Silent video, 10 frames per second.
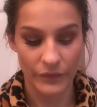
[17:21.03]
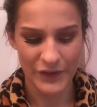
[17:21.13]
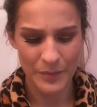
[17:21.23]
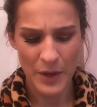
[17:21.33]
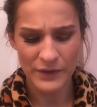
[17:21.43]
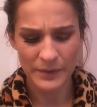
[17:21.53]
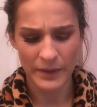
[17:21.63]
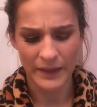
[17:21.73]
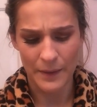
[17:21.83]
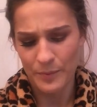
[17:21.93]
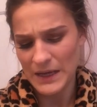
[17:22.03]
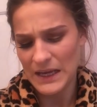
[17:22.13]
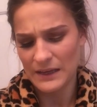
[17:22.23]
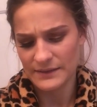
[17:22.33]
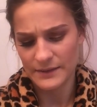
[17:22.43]
supposedly like
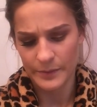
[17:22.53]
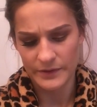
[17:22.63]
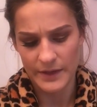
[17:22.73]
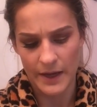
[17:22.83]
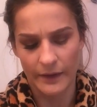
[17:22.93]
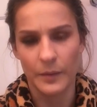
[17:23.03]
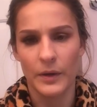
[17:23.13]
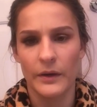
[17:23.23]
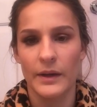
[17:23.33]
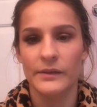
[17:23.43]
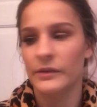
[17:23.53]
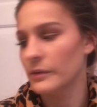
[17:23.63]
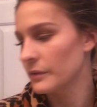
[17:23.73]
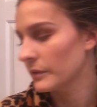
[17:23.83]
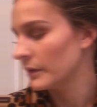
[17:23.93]
pink is supposed to highlight brown eyes too. I don't